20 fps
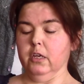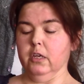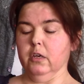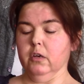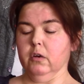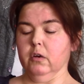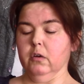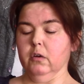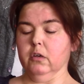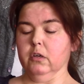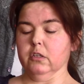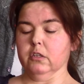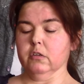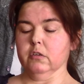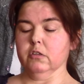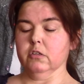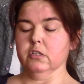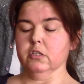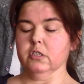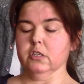you all
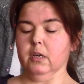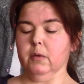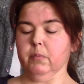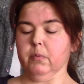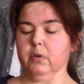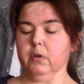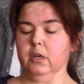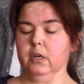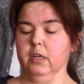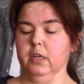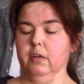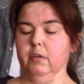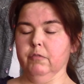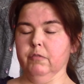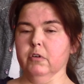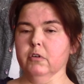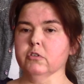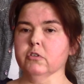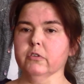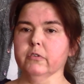gotta separately
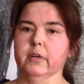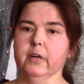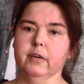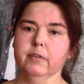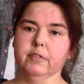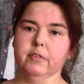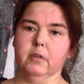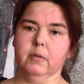photograph